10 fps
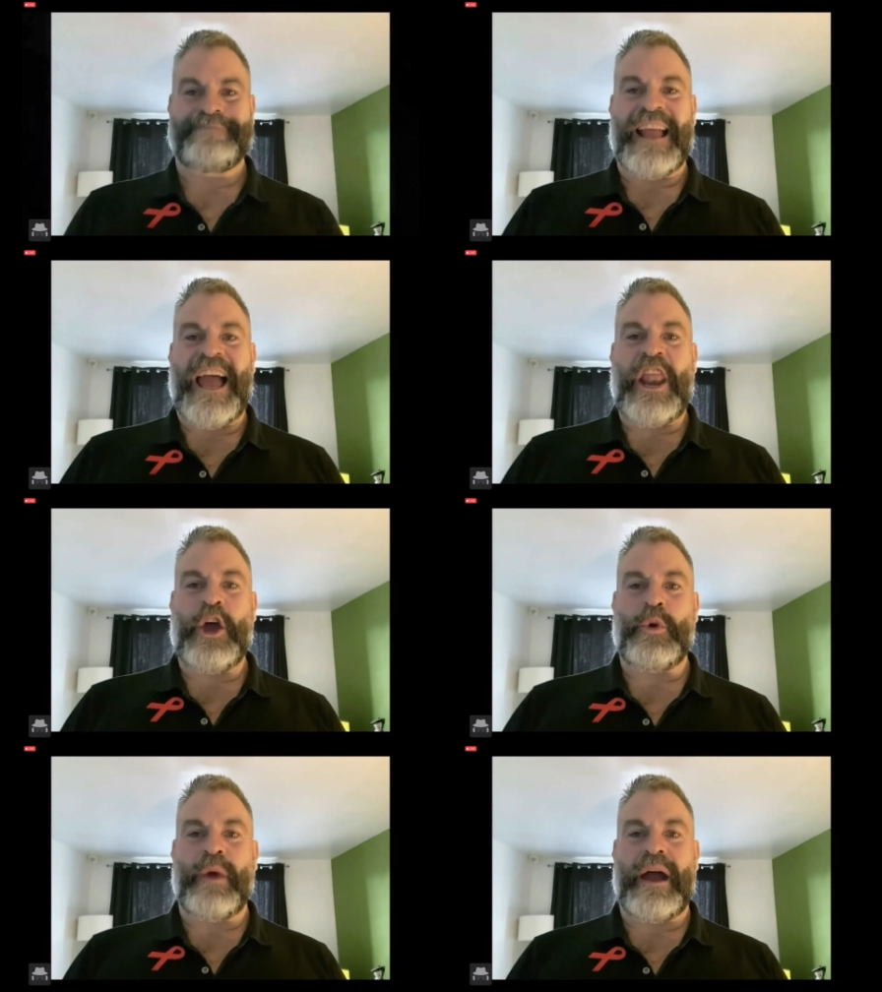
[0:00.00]

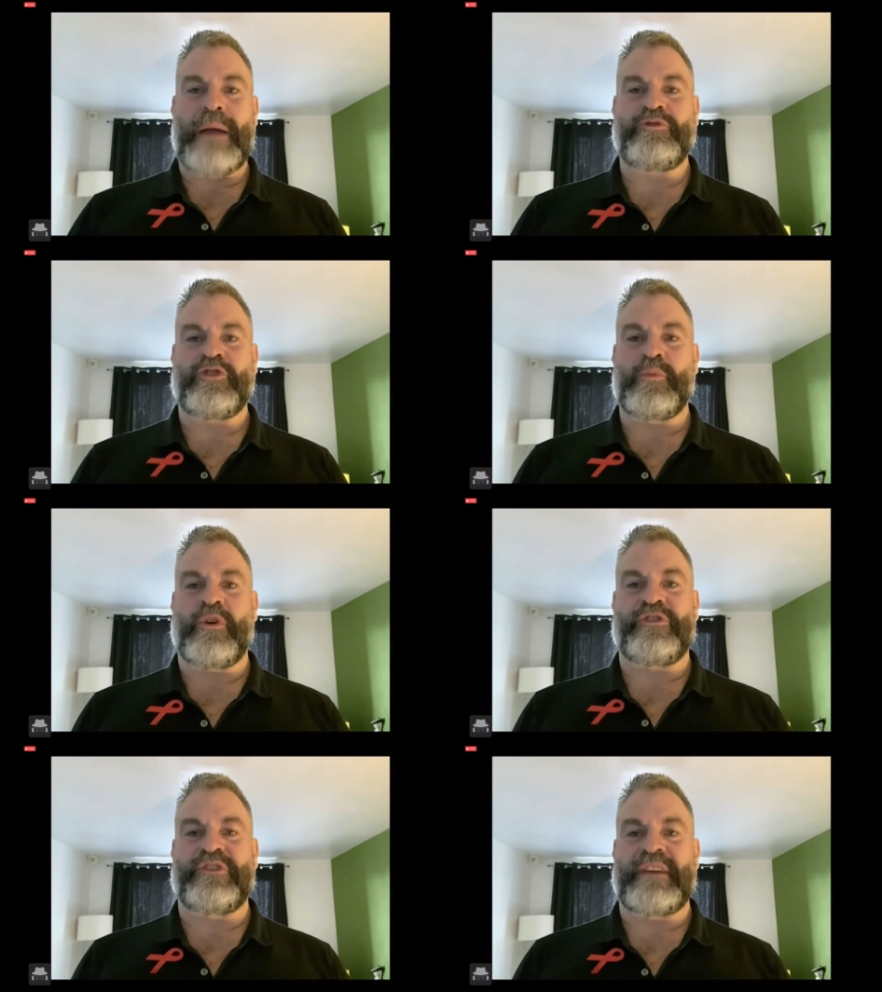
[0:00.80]
Hello, I'm Sean
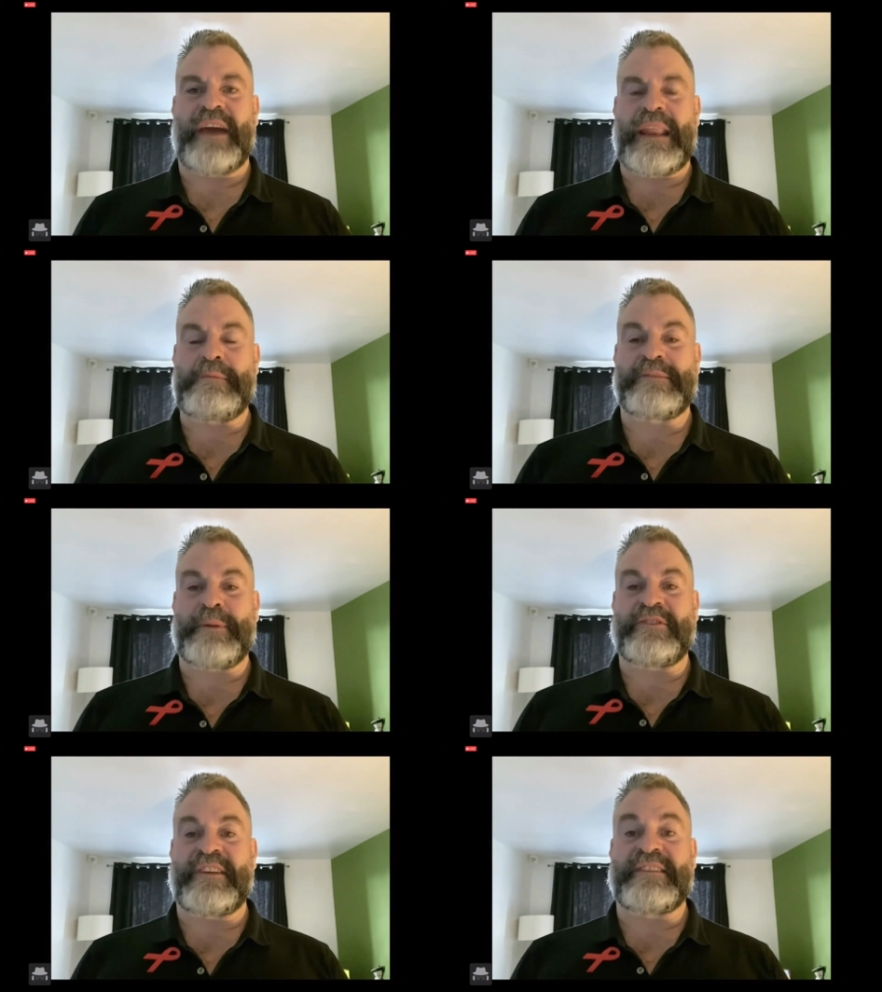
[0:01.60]
Watson and I'm a
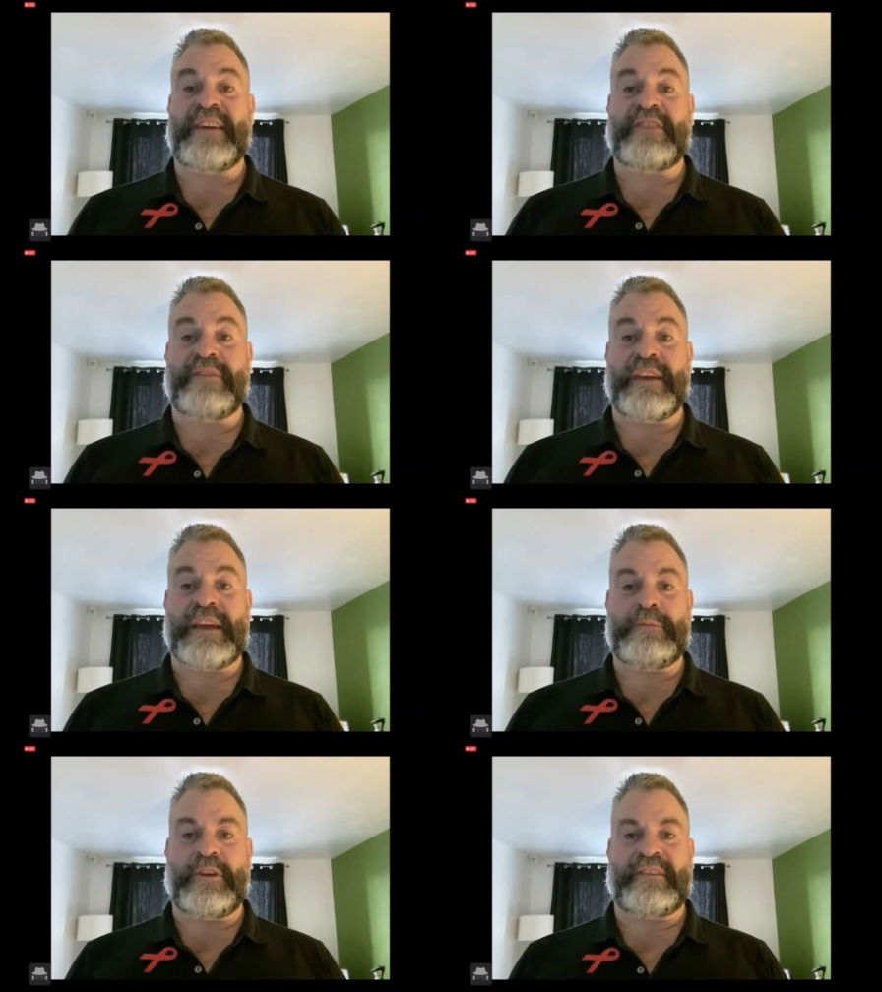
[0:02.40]
Specialist HIV
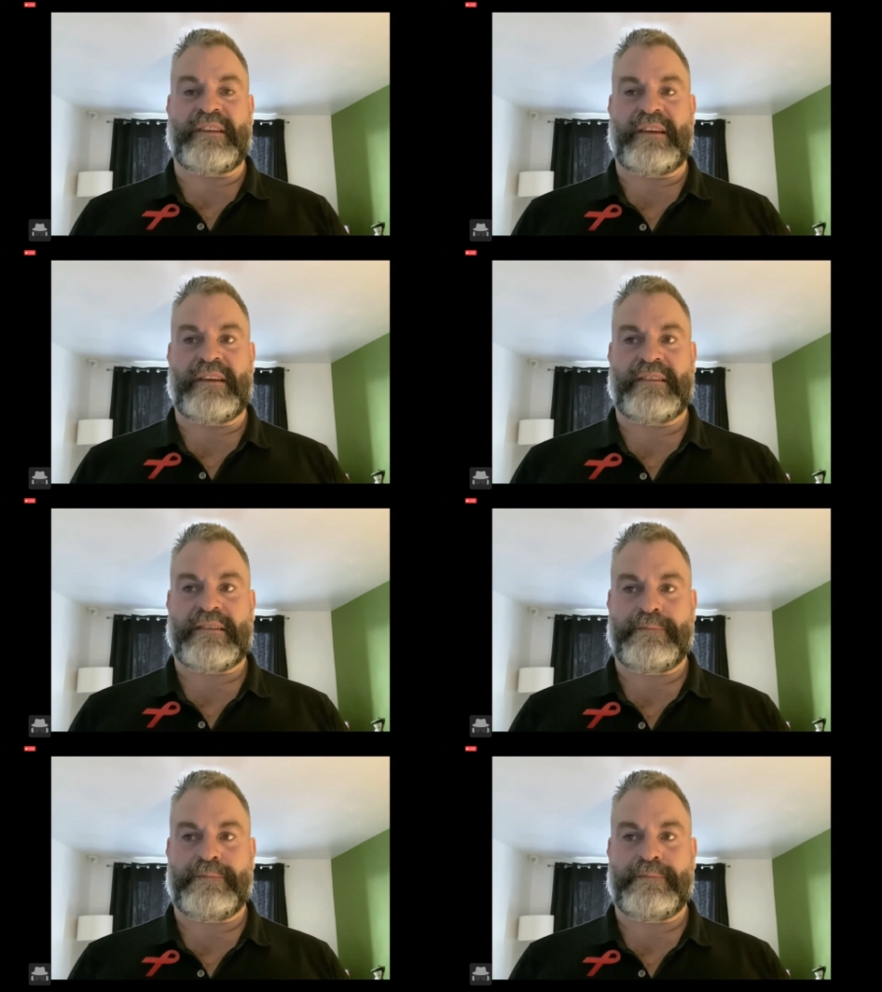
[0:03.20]
Community Nurse.